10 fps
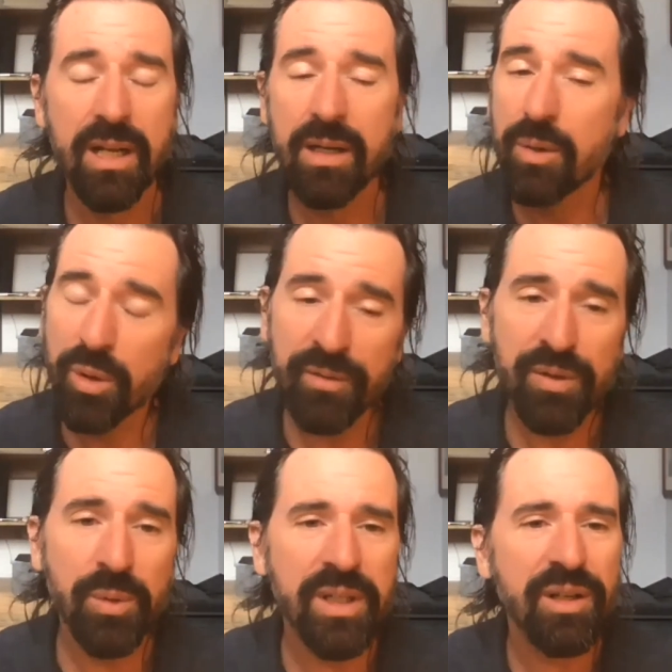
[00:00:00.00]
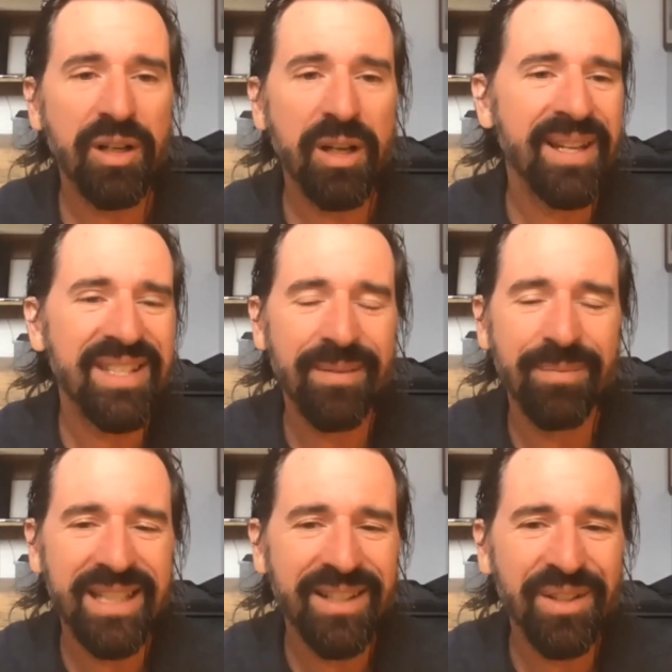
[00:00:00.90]
Or if you want to talk about
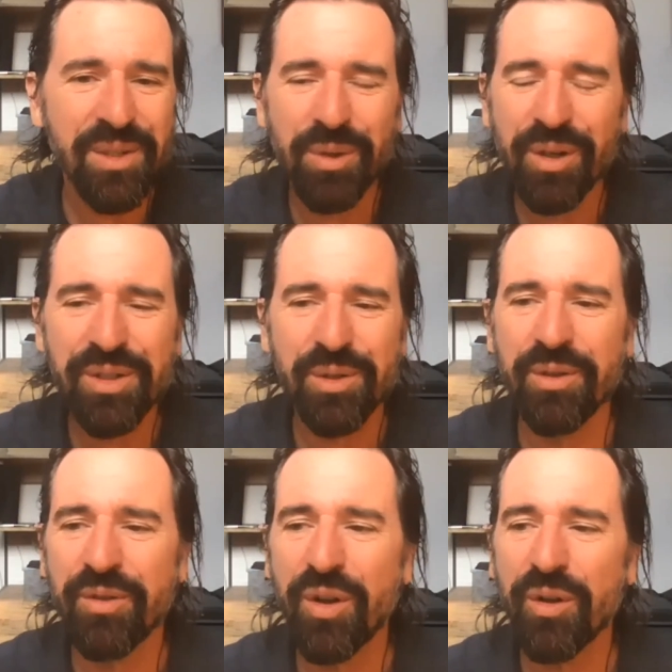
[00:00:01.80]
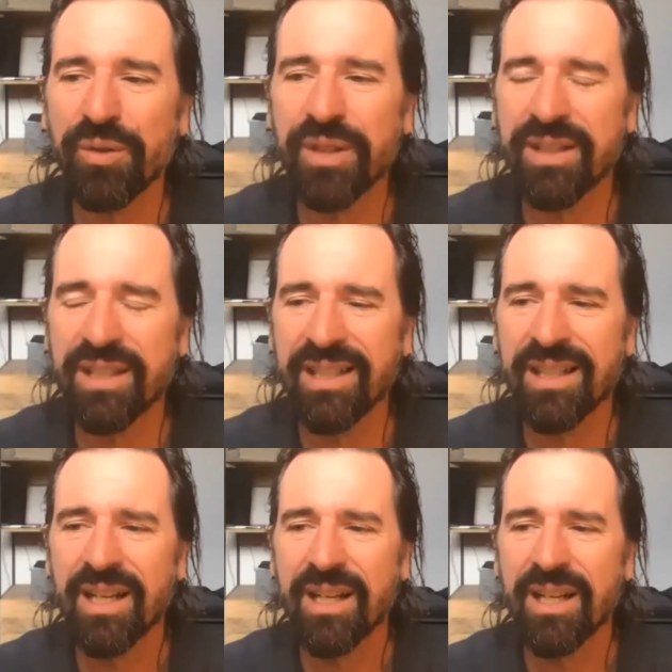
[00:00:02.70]
something else, we're also involved in the